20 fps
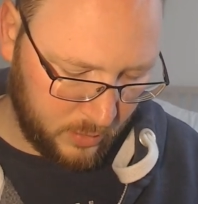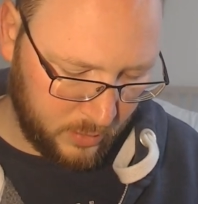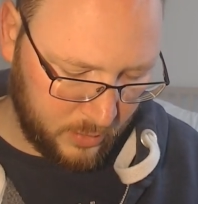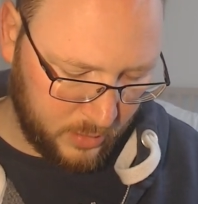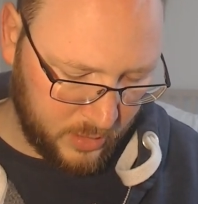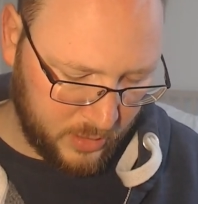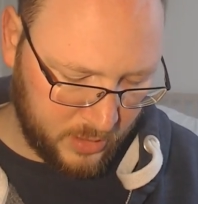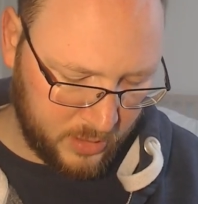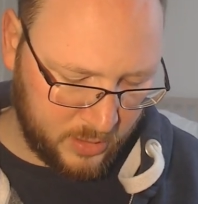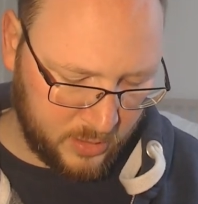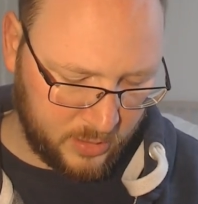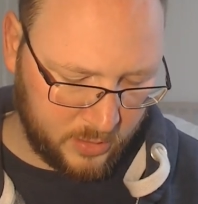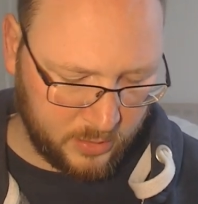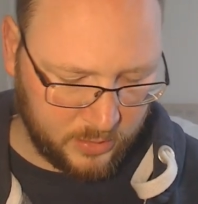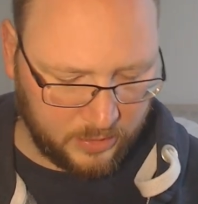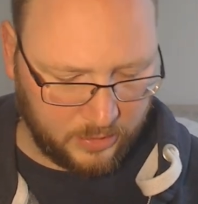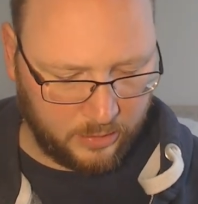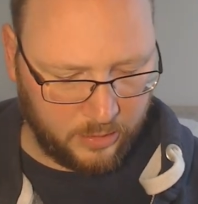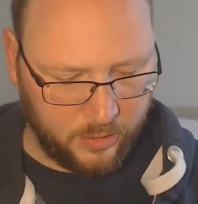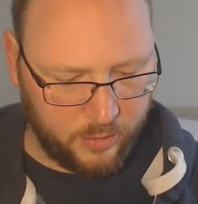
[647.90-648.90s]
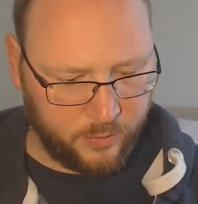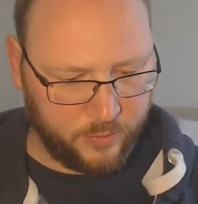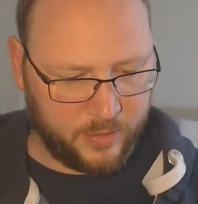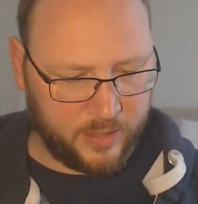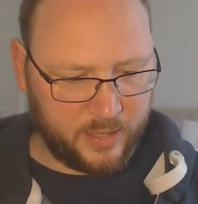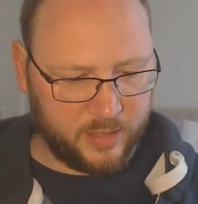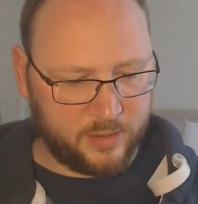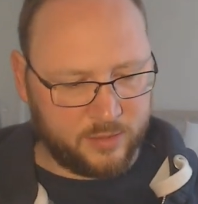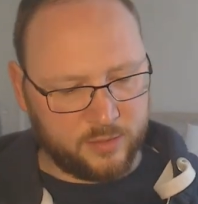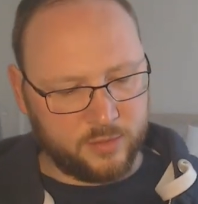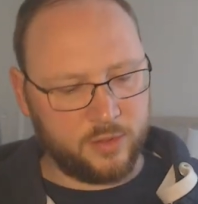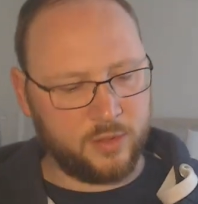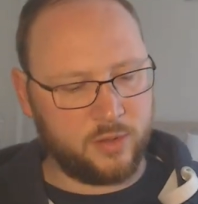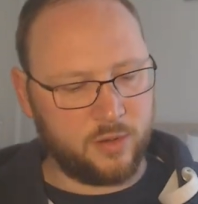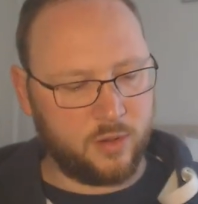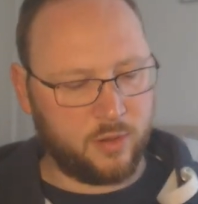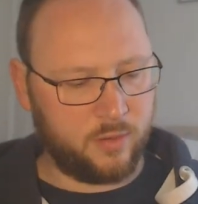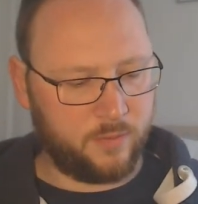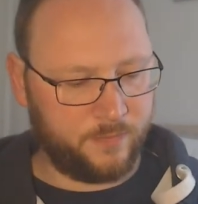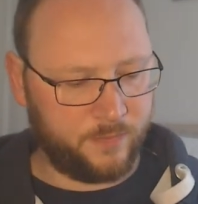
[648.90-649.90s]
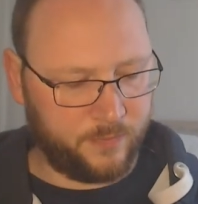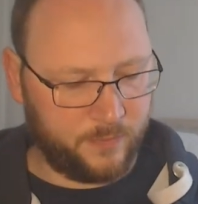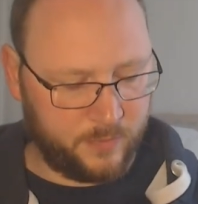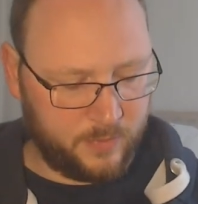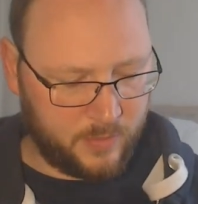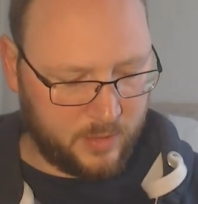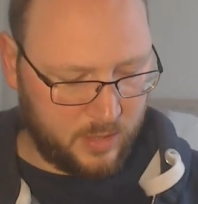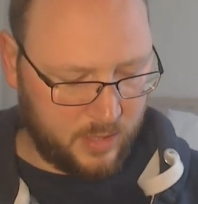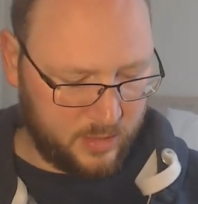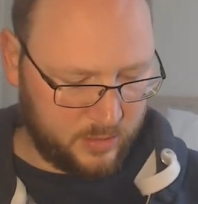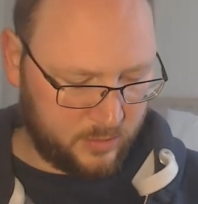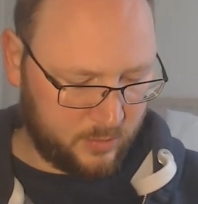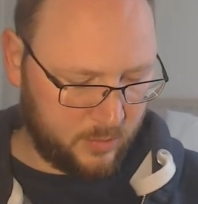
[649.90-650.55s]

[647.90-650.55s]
The clone is not, it's